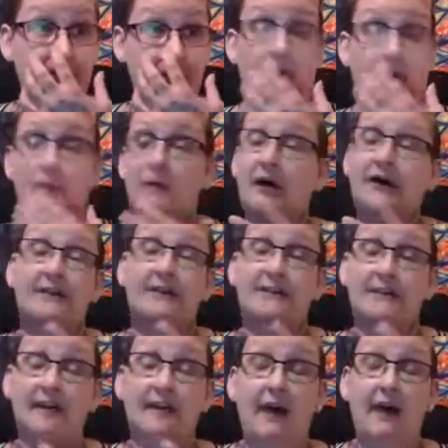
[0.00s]
I'm not going to
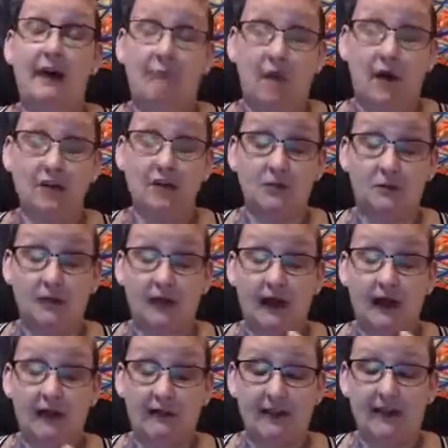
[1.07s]
say that much, but
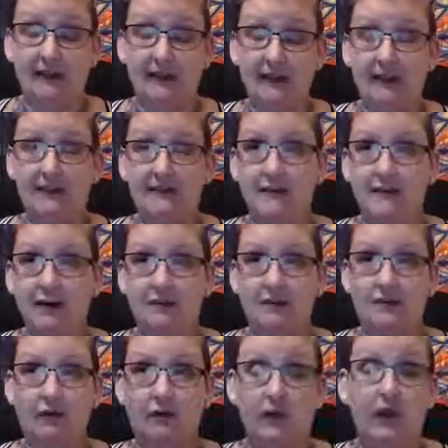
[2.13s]
I think that it's come
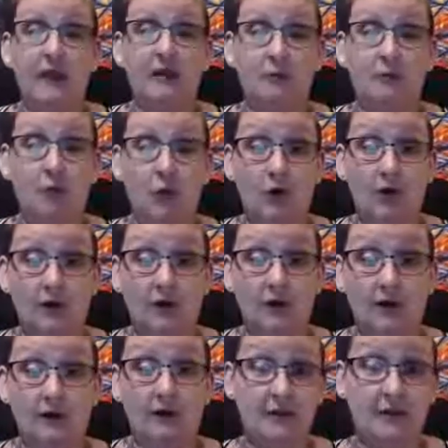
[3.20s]
to light more
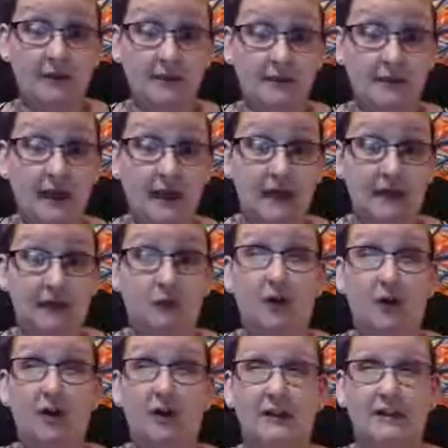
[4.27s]
in our society,
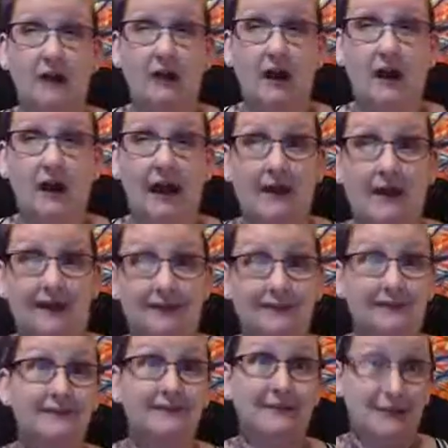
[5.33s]
where it's not
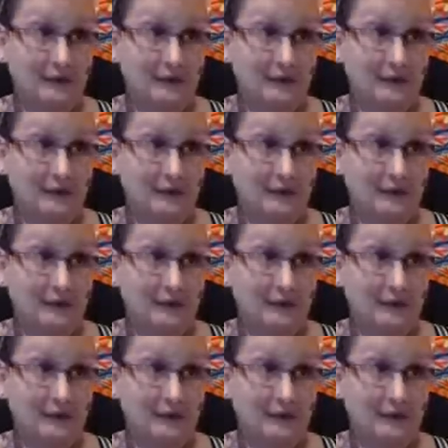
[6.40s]
as